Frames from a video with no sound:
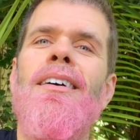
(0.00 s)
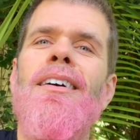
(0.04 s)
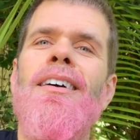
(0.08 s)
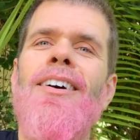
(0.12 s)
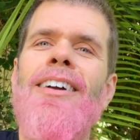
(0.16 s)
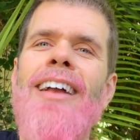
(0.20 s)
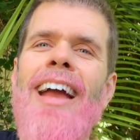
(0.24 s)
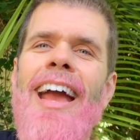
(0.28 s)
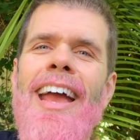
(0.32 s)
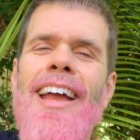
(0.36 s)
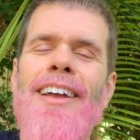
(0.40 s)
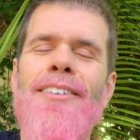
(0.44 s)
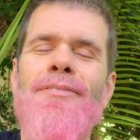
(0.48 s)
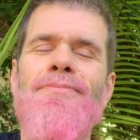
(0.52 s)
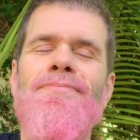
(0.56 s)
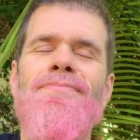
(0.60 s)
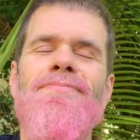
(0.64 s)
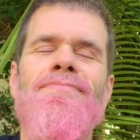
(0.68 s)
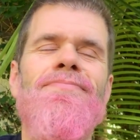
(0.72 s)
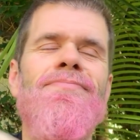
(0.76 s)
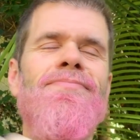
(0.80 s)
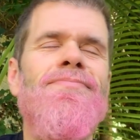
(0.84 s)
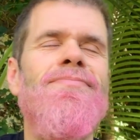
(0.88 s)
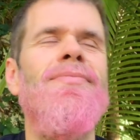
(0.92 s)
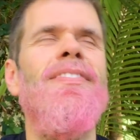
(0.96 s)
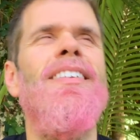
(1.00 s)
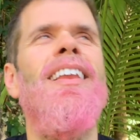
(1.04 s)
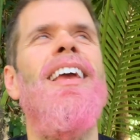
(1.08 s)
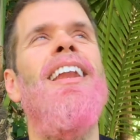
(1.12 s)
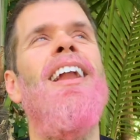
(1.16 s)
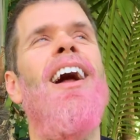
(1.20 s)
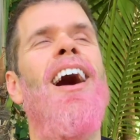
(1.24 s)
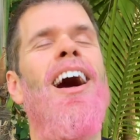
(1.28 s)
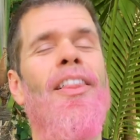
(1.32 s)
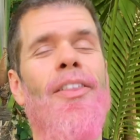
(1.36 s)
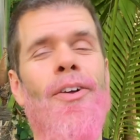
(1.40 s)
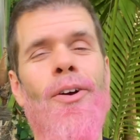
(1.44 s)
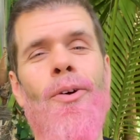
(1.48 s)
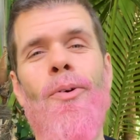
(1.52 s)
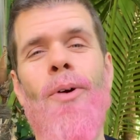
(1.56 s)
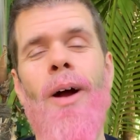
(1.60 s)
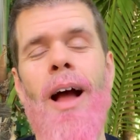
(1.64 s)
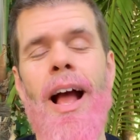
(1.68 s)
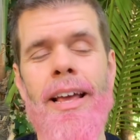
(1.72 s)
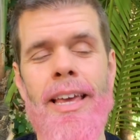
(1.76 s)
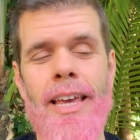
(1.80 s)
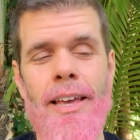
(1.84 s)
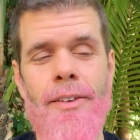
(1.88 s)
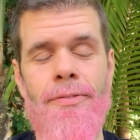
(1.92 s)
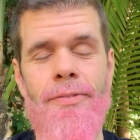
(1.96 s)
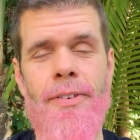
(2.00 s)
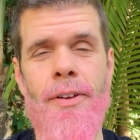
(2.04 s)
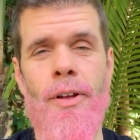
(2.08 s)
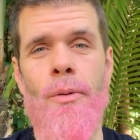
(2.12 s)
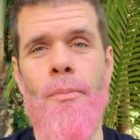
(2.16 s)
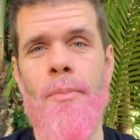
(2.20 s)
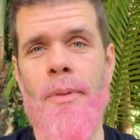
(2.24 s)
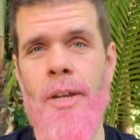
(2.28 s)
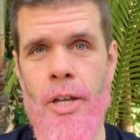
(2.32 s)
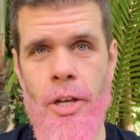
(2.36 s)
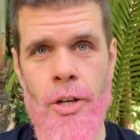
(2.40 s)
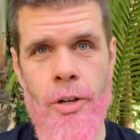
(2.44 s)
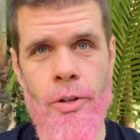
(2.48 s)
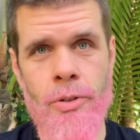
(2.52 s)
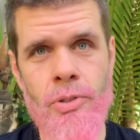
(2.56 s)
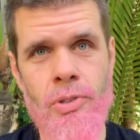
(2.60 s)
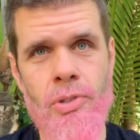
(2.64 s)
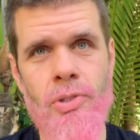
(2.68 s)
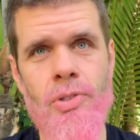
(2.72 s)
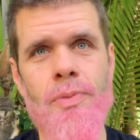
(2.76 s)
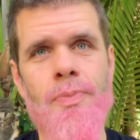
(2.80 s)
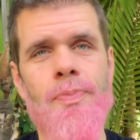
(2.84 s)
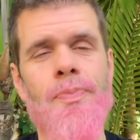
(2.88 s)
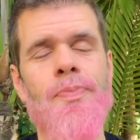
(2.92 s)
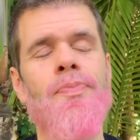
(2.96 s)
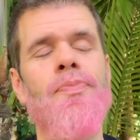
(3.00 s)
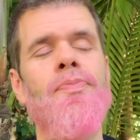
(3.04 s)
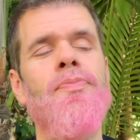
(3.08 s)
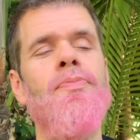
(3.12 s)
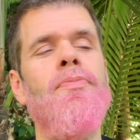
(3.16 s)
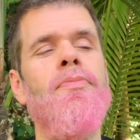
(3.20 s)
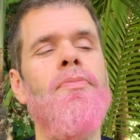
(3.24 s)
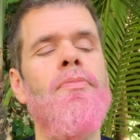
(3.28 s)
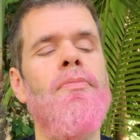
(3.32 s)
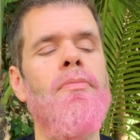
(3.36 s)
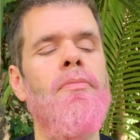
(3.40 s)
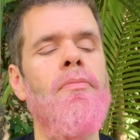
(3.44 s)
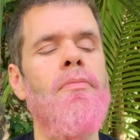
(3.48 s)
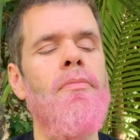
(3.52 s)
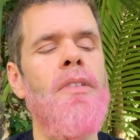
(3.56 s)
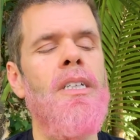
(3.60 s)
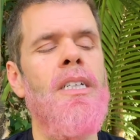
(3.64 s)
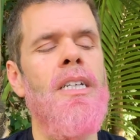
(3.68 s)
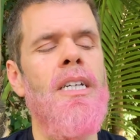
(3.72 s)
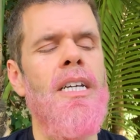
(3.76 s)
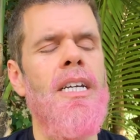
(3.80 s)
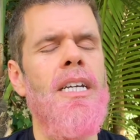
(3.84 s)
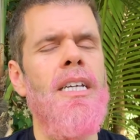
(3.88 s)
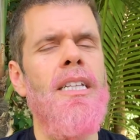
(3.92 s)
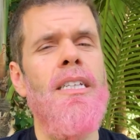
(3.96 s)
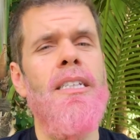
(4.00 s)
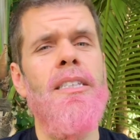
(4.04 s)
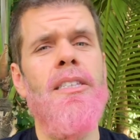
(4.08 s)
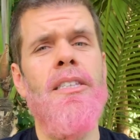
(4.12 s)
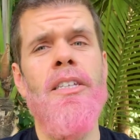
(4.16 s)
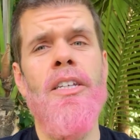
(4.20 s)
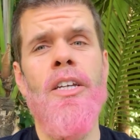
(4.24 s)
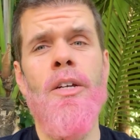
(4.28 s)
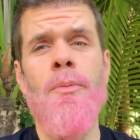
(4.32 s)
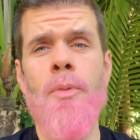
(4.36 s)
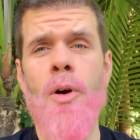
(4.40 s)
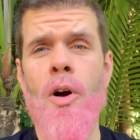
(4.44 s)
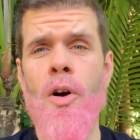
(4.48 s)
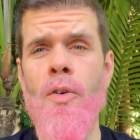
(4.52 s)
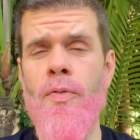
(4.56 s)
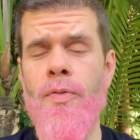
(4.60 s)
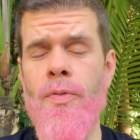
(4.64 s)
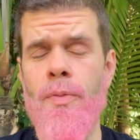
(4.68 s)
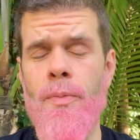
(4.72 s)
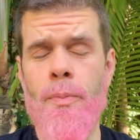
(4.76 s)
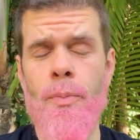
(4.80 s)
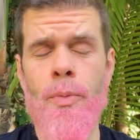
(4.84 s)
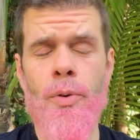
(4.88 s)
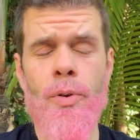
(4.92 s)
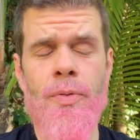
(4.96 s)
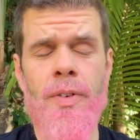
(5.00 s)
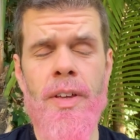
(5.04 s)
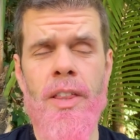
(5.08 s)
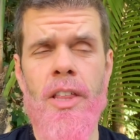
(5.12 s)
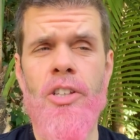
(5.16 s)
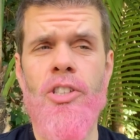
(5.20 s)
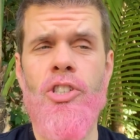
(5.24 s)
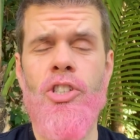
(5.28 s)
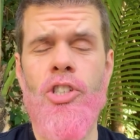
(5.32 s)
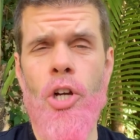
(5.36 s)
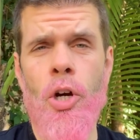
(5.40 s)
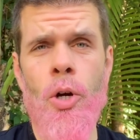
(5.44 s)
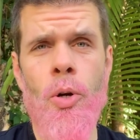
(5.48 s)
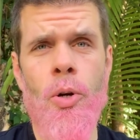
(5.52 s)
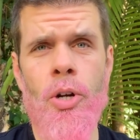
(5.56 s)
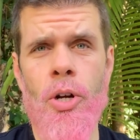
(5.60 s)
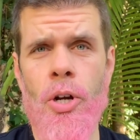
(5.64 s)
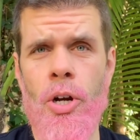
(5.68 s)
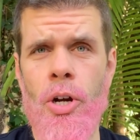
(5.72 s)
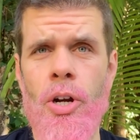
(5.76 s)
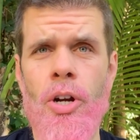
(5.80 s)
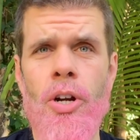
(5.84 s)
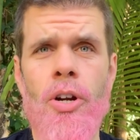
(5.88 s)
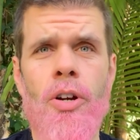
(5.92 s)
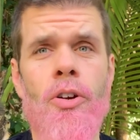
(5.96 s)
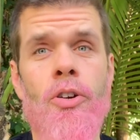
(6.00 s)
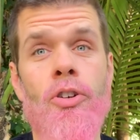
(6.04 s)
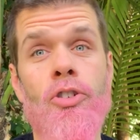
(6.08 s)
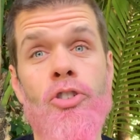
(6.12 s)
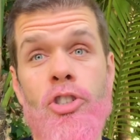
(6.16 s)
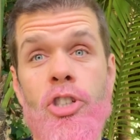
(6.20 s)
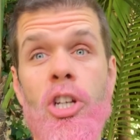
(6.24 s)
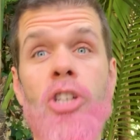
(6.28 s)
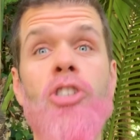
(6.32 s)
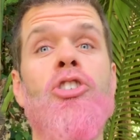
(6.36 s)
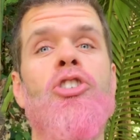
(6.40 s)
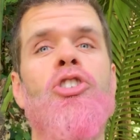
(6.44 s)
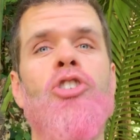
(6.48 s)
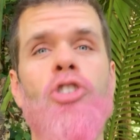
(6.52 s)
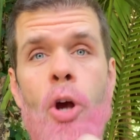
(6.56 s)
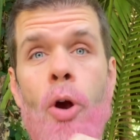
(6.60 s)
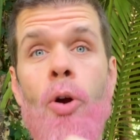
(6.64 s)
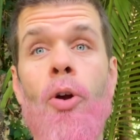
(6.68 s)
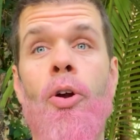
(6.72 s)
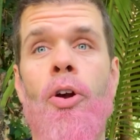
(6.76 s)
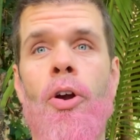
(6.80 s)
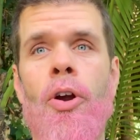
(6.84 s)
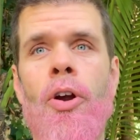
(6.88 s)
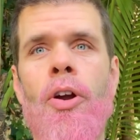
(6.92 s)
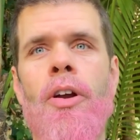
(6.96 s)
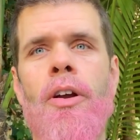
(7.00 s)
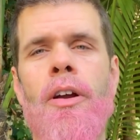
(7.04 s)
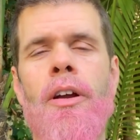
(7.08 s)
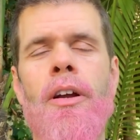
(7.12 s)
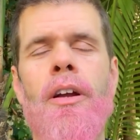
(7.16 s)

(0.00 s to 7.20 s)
Okay, in other wacky film news, this new mov- movie, The Joker, or just Joker,